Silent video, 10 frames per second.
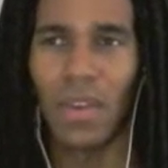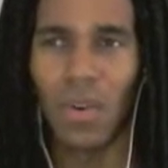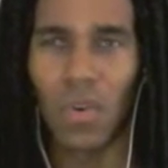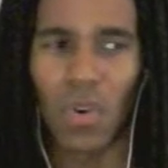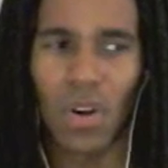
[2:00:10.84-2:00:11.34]

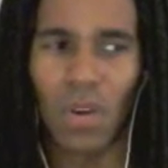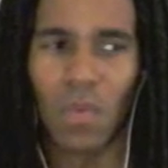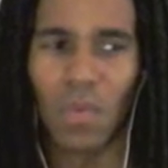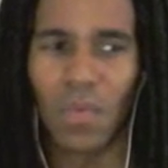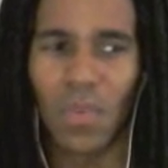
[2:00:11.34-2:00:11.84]

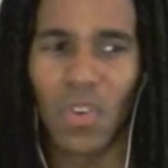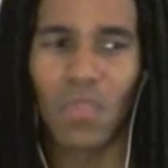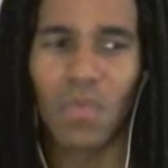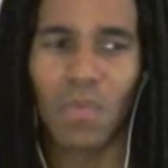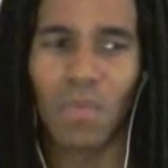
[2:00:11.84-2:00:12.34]
Or
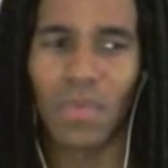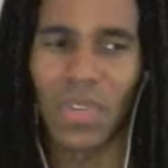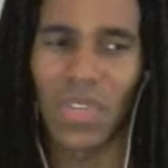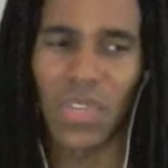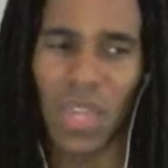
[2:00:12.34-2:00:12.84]
you
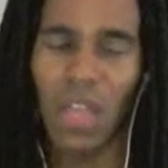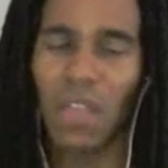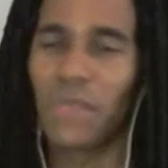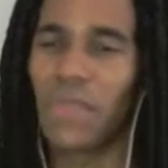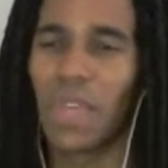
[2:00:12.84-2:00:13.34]

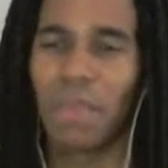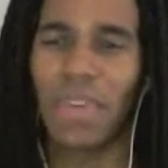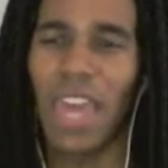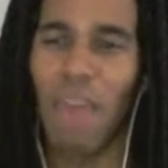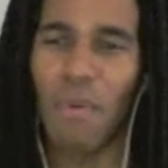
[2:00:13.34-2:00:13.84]
solve the
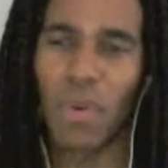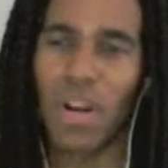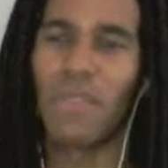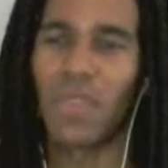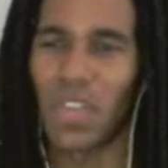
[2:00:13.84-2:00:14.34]
game or
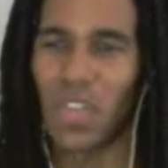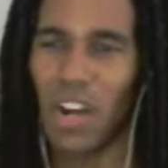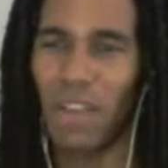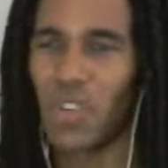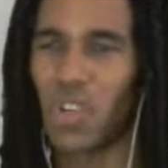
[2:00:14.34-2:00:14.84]
whatever, because you're
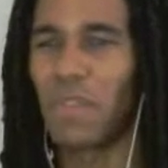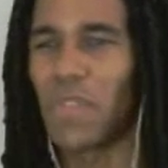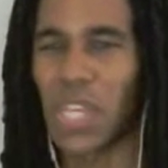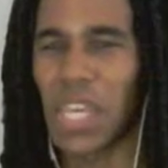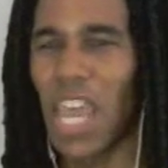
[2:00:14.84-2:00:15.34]
not even sure if
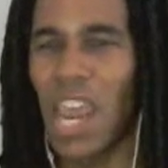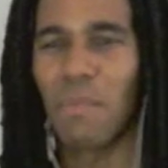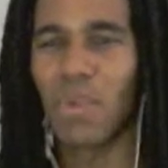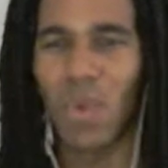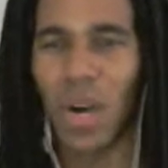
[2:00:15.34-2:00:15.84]
it's a
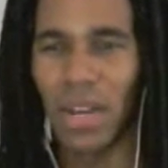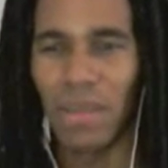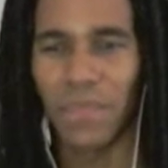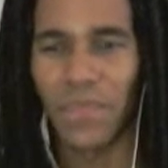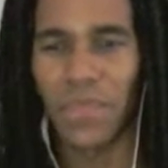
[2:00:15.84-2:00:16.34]
game or what.
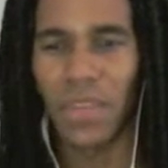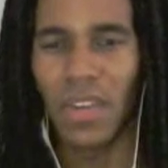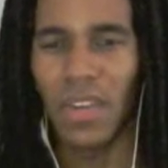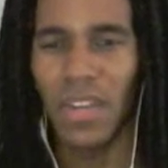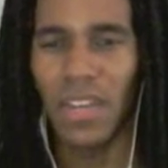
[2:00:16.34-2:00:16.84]

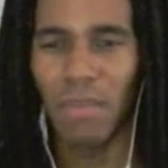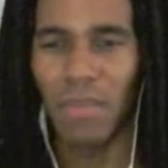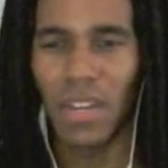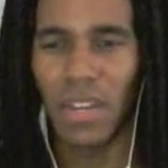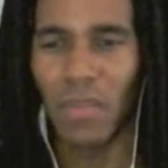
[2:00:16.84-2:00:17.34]
You didn't
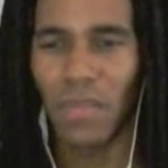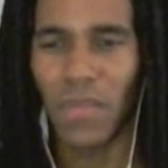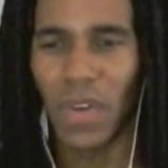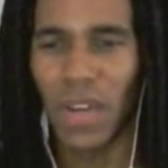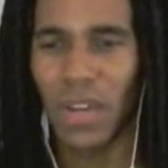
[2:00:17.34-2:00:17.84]
mean it. Well,
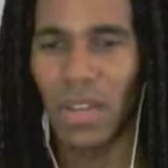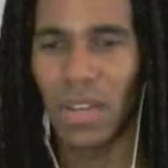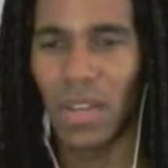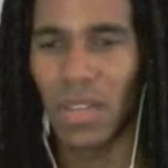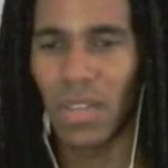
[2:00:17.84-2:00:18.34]
fine.
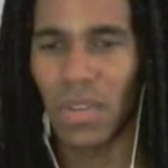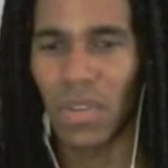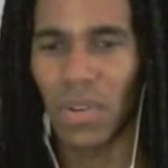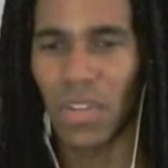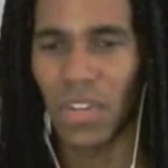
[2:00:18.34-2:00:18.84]

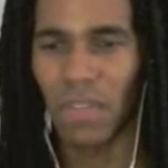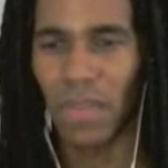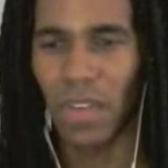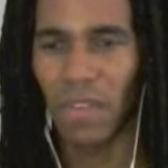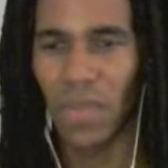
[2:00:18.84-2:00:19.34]
Sir Detective,
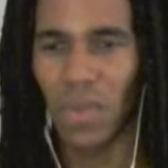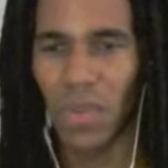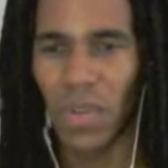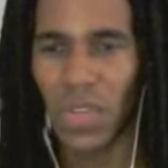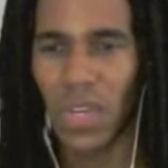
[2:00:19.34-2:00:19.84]
I'll give you
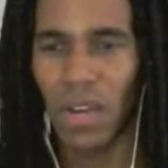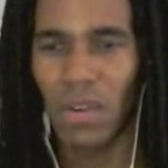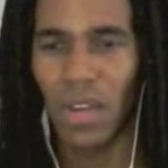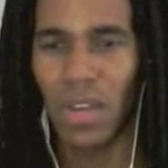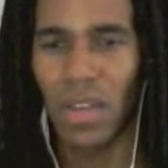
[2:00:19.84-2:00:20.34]
the points now.
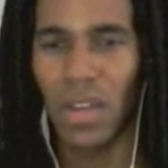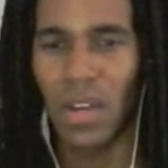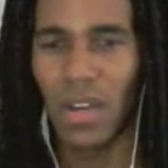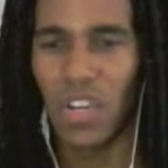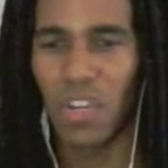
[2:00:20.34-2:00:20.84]

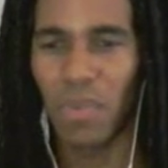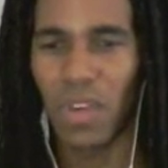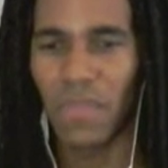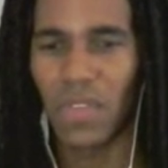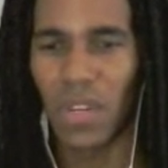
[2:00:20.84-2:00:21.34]
I should be
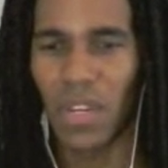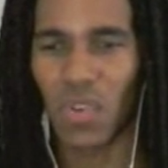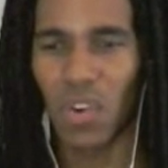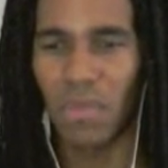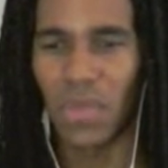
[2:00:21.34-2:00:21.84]
off to the next
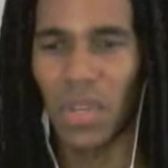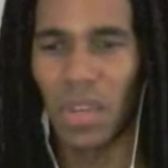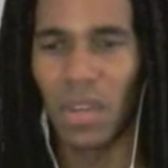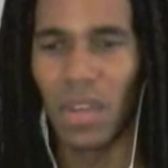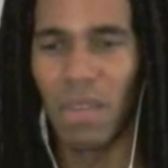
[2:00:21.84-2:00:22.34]
crime
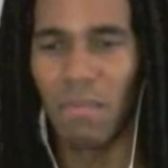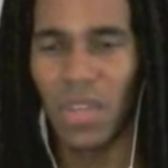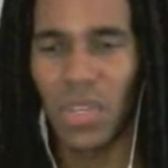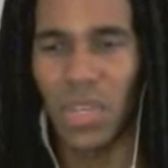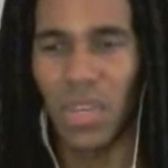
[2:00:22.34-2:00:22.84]
scene.
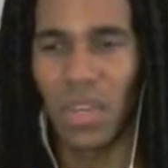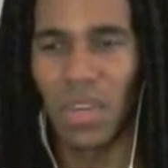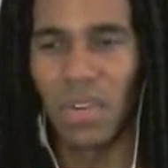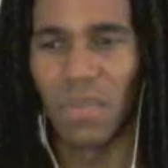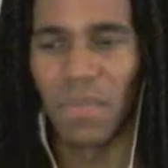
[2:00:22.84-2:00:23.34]
Be seeing
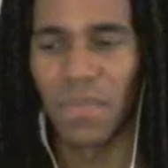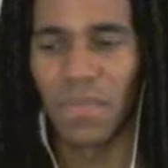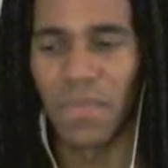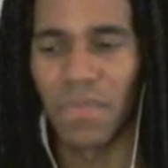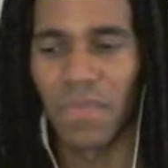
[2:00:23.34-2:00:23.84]
you.